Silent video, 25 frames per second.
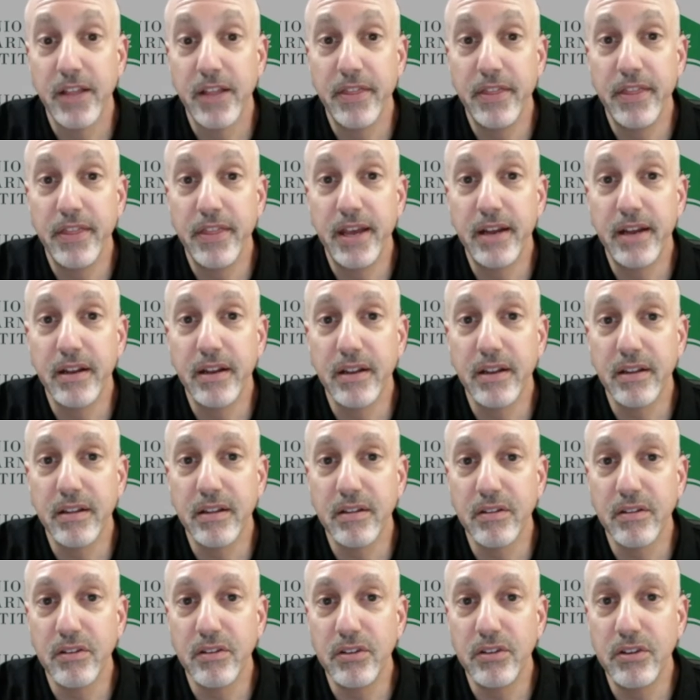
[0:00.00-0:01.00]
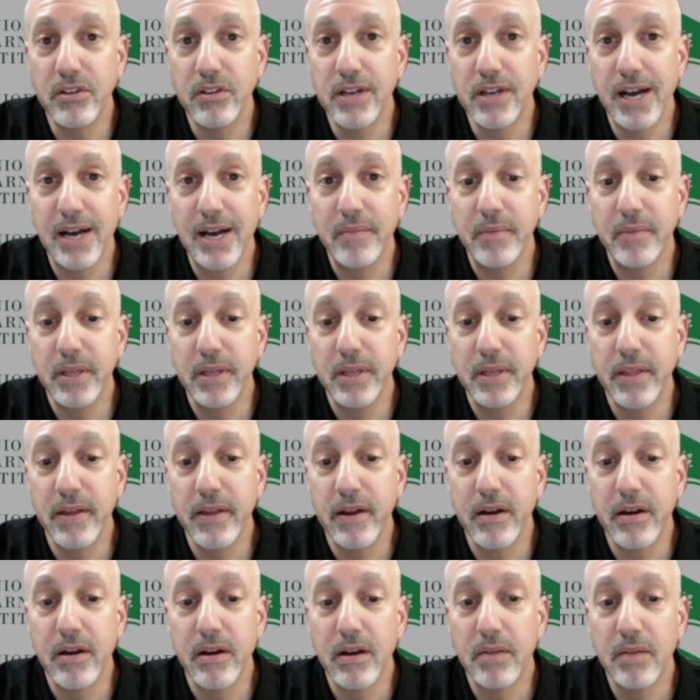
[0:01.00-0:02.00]
that you got me
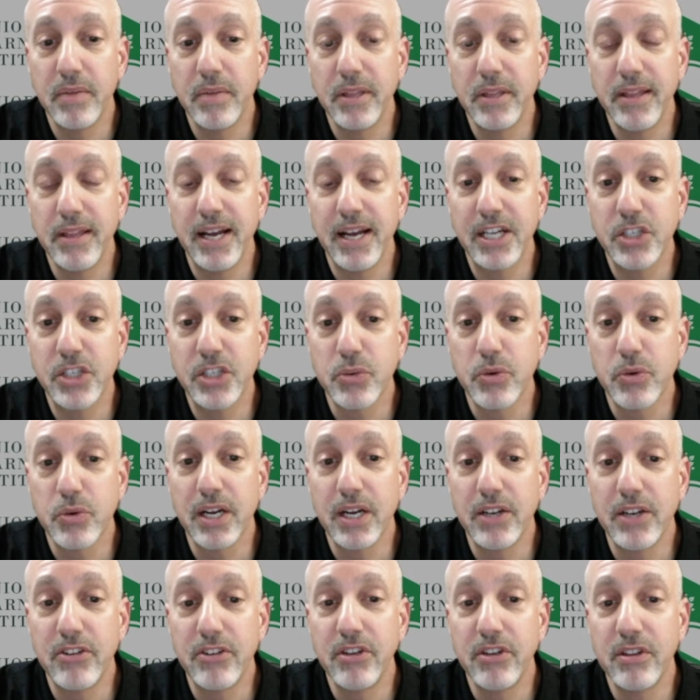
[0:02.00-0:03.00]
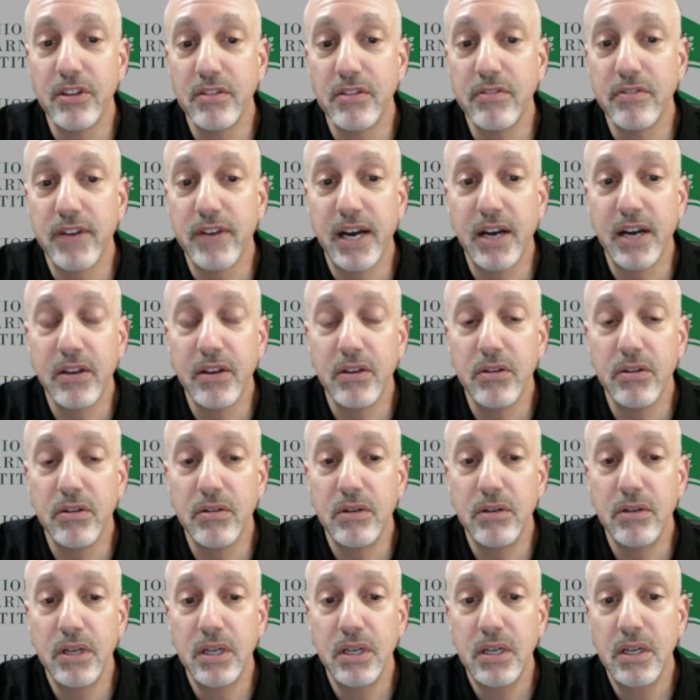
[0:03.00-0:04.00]
there. I mean, that's where I see the value.
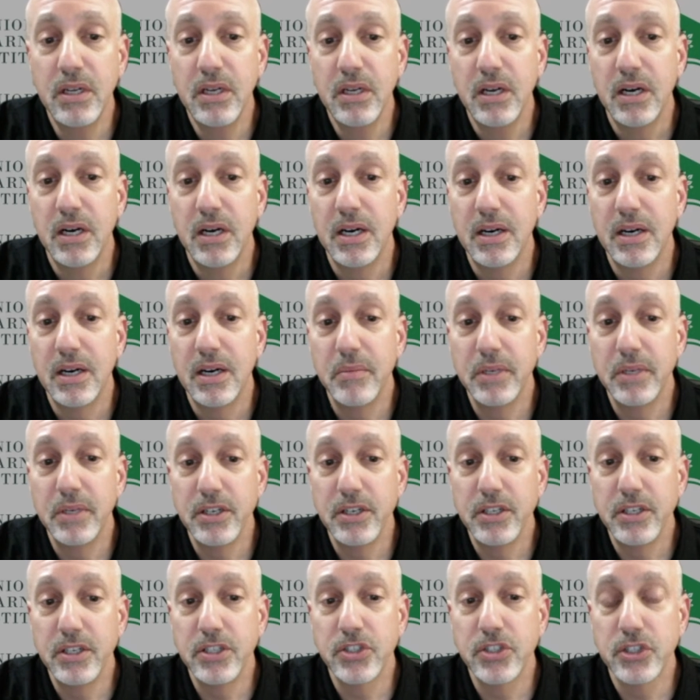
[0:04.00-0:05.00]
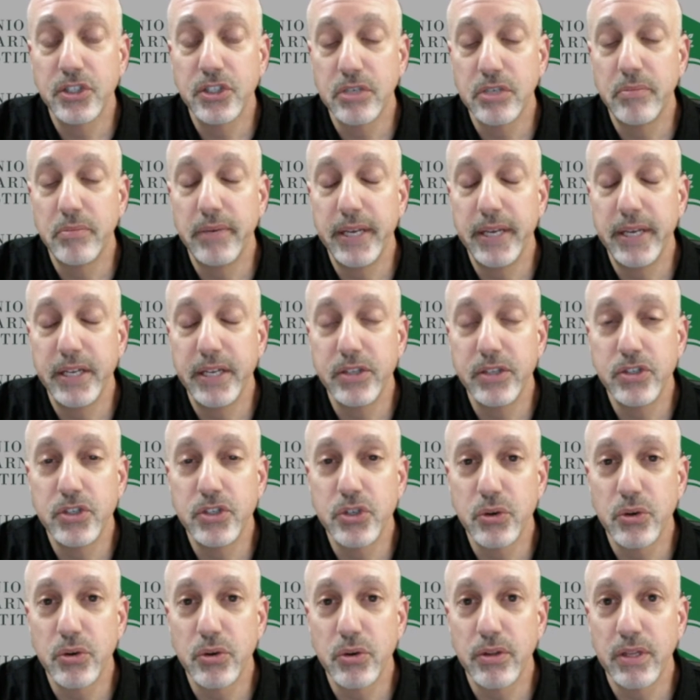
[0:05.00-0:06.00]
Um, in addition to making
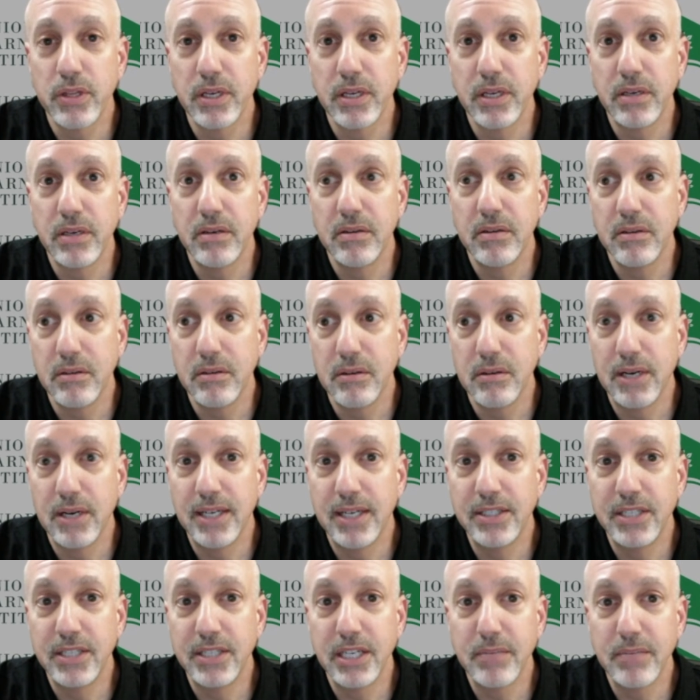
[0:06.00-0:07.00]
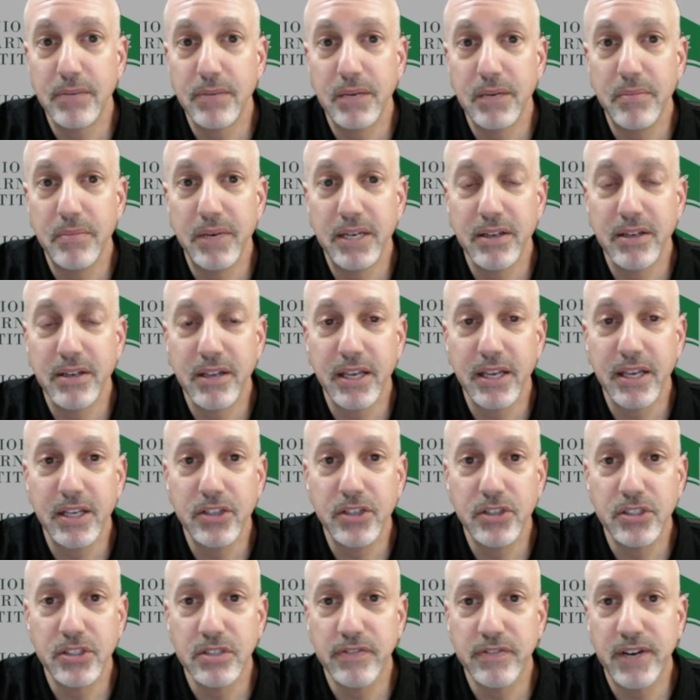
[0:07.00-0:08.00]
sure that you know I take my
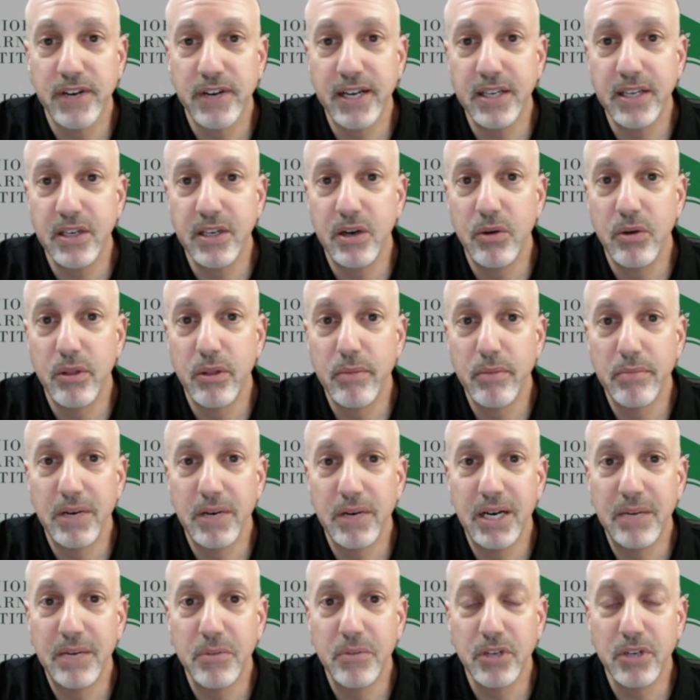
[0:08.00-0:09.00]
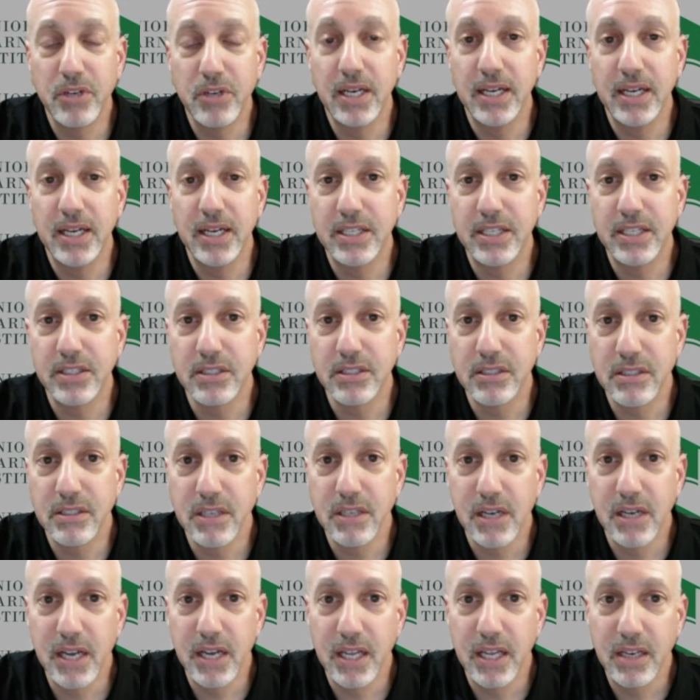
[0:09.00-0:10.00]
medications, if I know that mom or dad hasn't
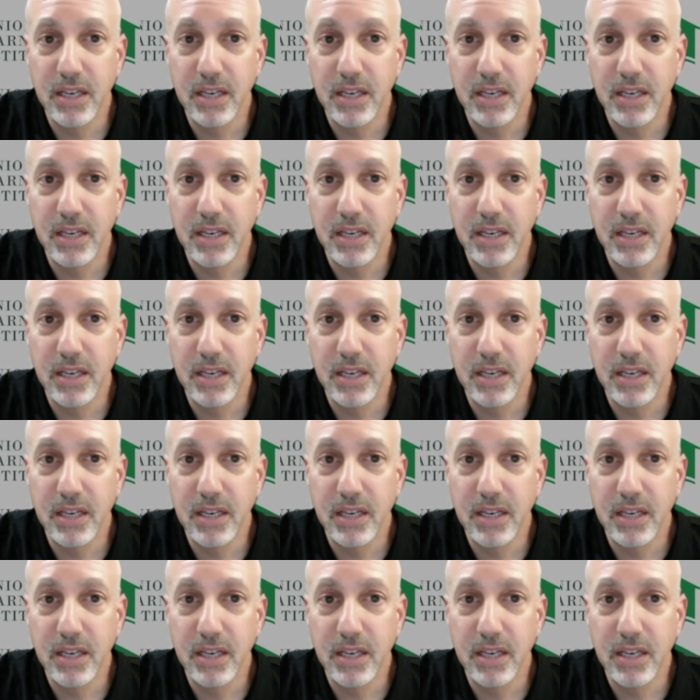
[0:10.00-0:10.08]
done it,